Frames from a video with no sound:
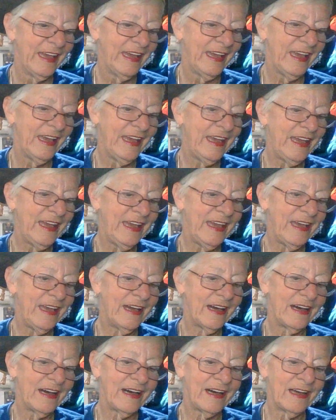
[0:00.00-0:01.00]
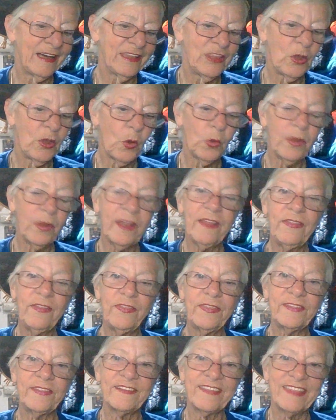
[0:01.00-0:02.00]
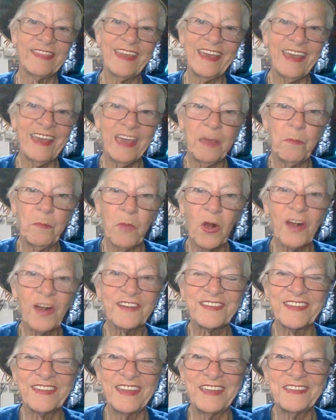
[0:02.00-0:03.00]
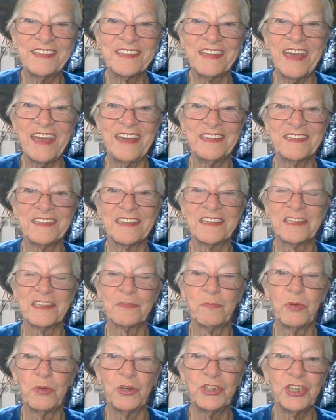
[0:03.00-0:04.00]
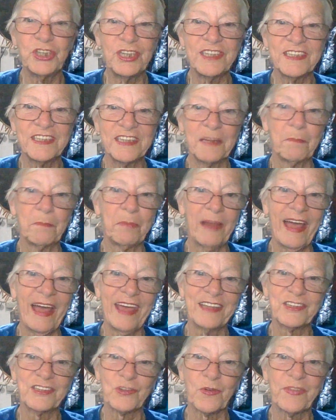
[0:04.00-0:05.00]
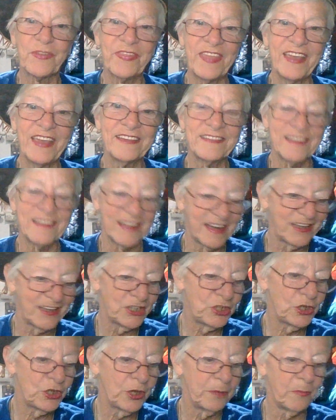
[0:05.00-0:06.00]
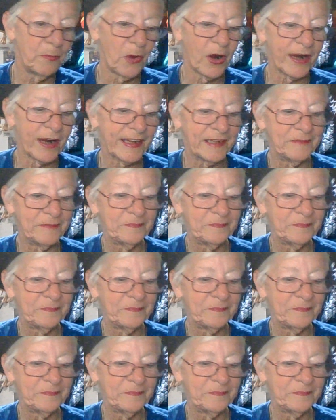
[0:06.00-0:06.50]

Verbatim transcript: The only thing he marks these days is bushes and plants, or things that he should mark.